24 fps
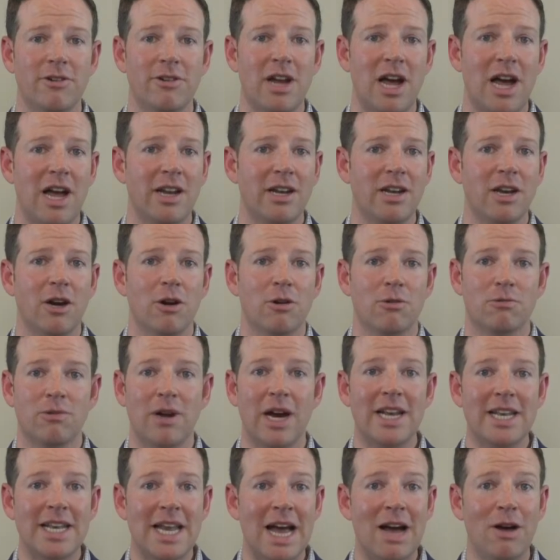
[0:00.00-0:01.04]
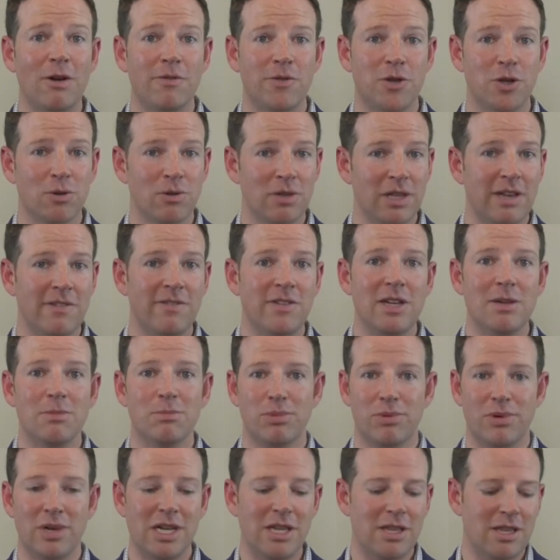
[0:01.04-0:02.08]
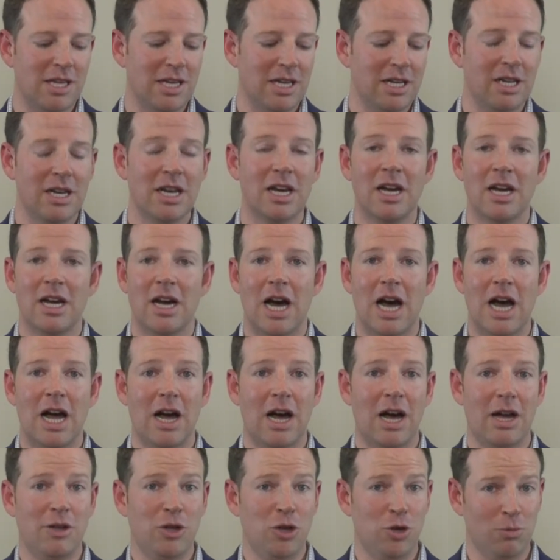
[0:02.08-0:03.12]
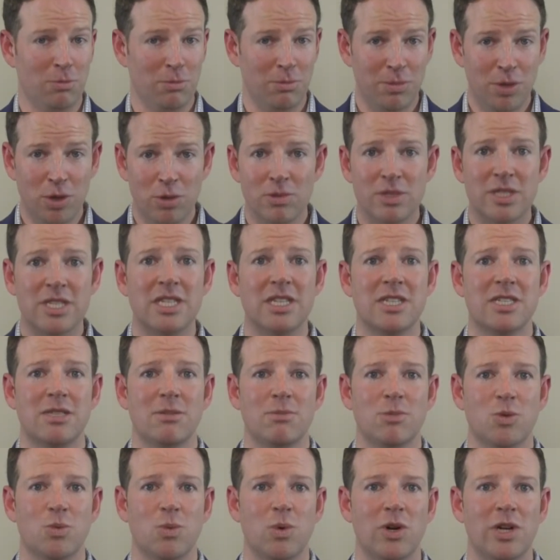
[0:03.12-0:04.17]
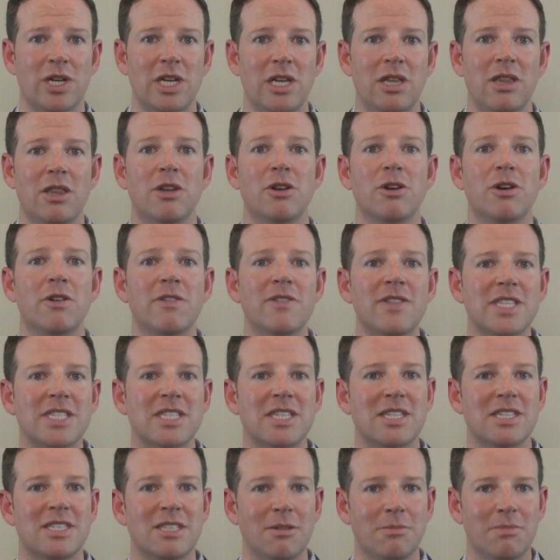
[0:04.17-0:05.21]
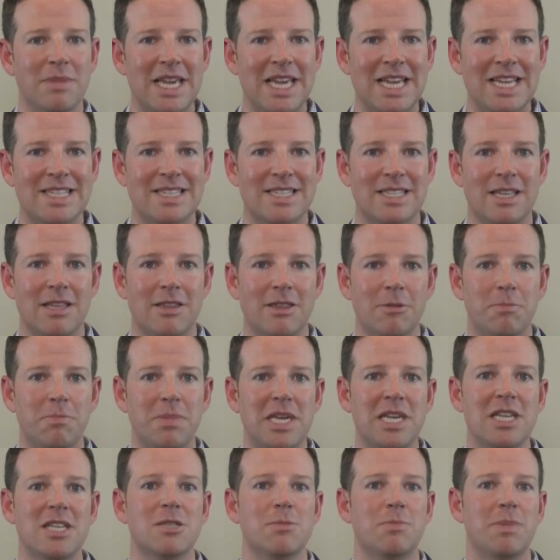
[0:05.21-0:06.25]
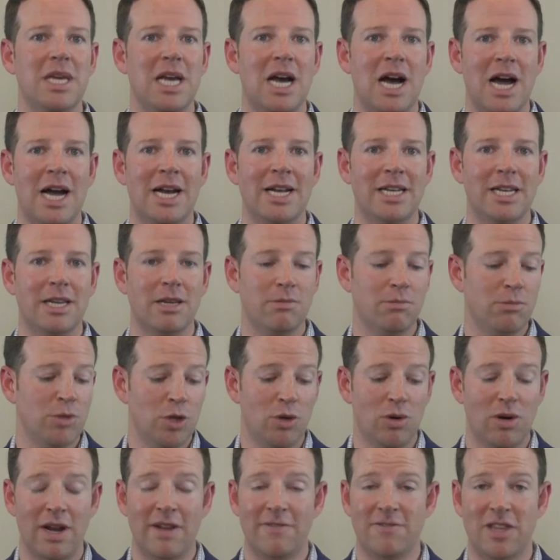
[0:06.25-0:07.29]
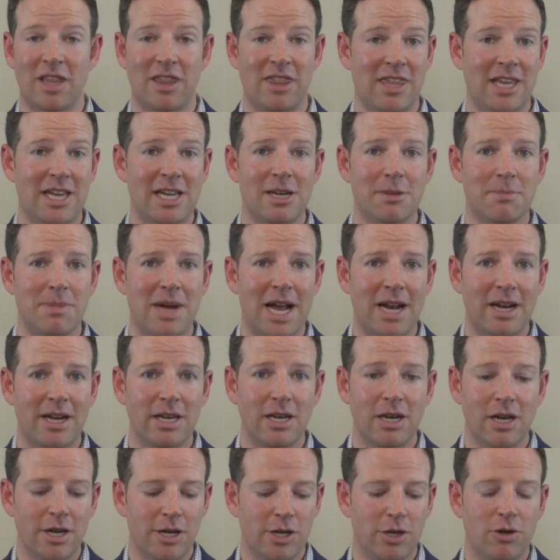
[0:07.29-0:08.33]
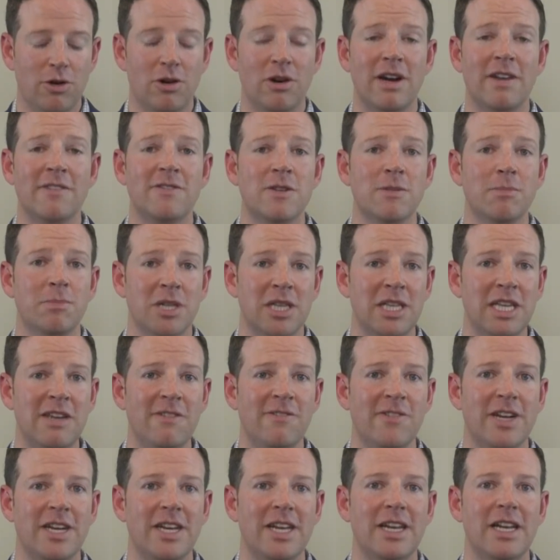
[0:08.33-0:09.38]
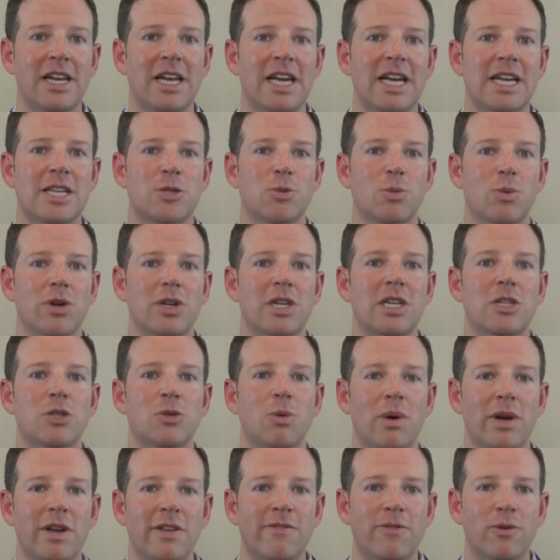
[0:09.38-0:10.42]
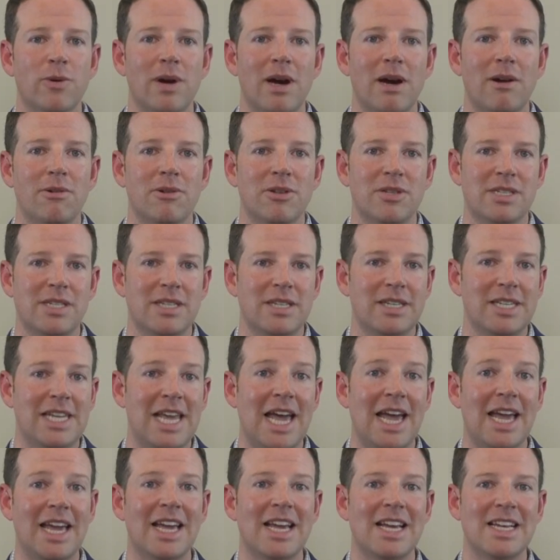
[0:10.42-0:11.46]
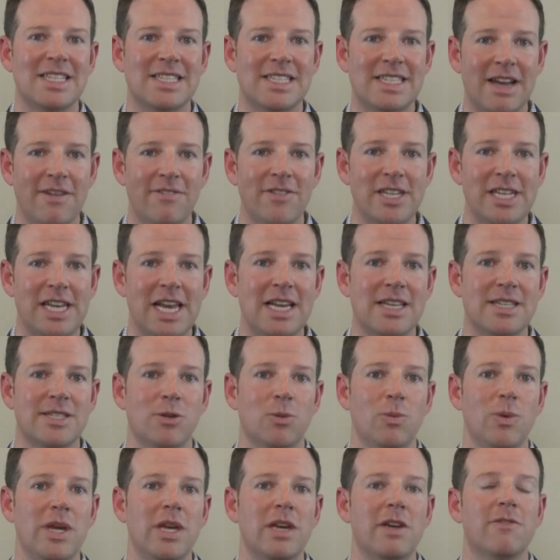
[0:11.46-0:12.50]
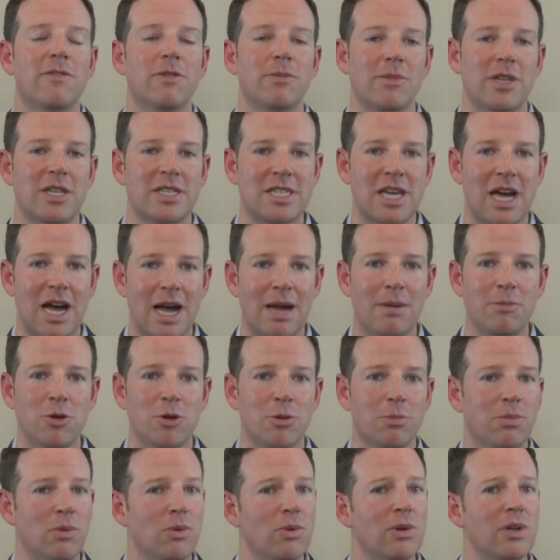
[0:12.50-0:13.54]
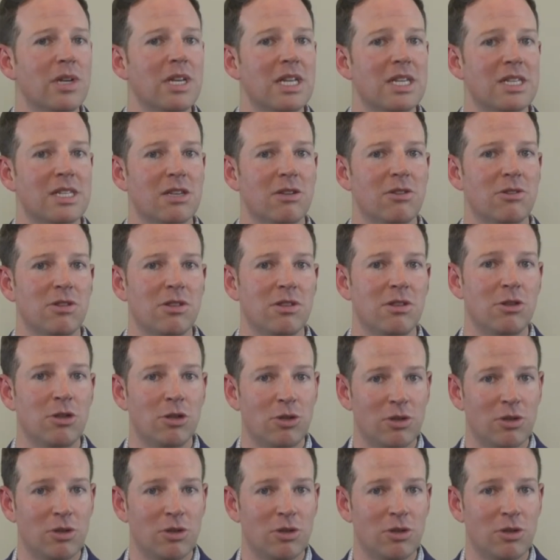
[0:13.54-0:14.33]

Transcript: or not, right now, if you're living, breathing, your immune system's working, the nervous system is the piece behind it. You don't have to think about it, you don't have to believe in it, it's working 24 hours a day, 7 days a week from the time you're born until the